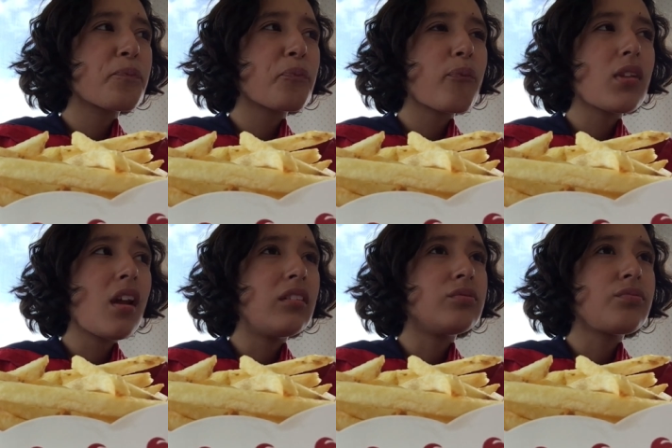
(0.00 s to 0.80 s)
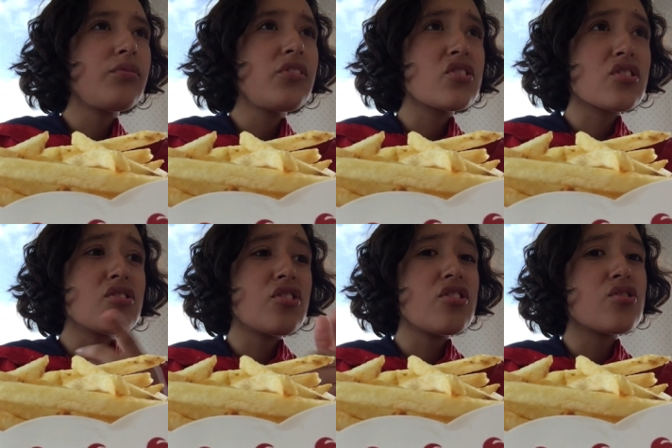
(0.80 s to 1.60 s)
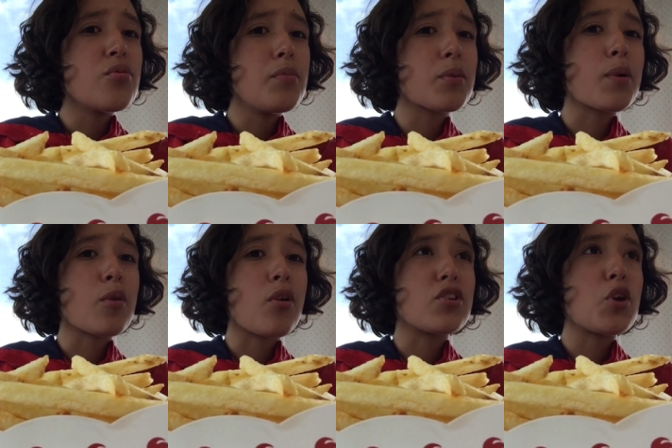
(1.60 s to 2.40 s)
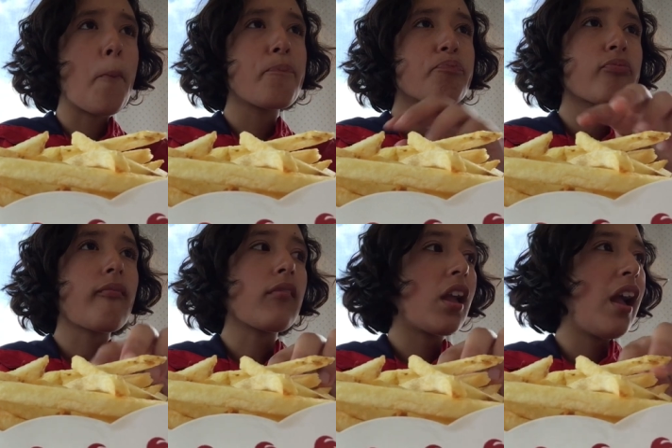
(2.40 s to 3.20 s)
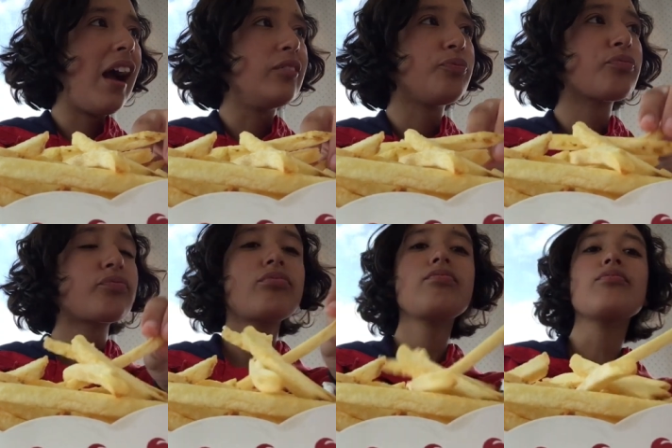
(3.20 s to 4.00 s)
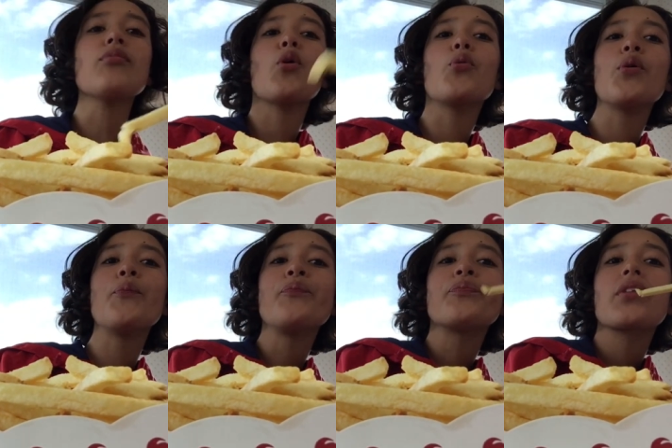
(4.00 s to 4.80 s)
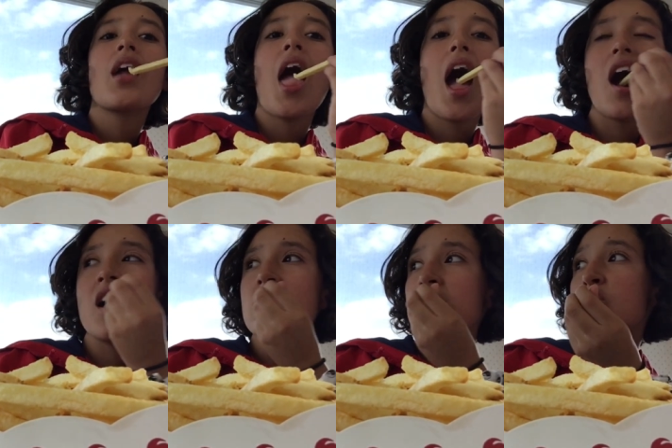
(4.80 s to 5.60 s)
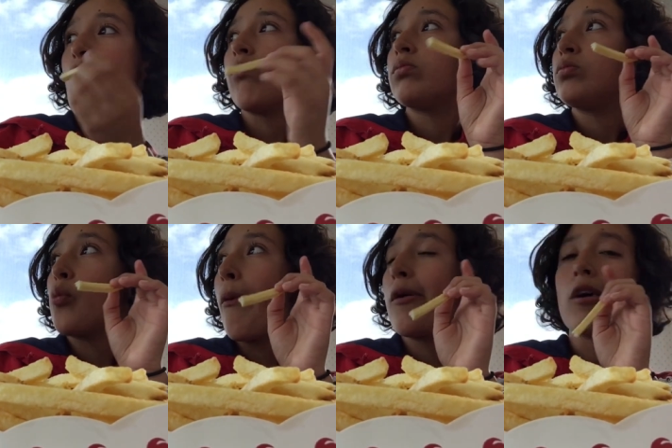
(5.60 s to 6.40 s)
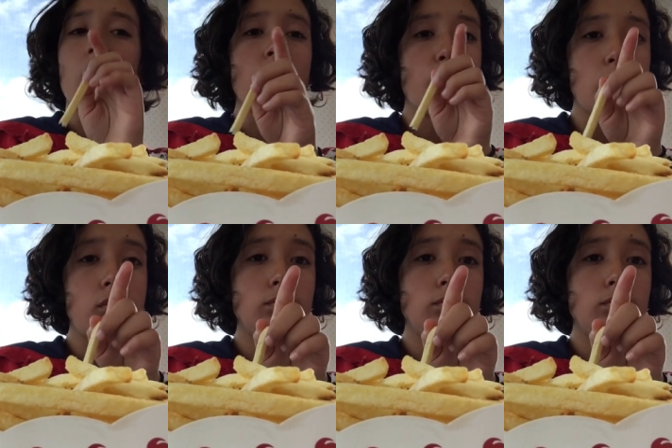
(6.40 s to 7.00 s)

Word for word: Mm, it's going to turn into a mukbang yeah. Yeah. Uh, we got our food.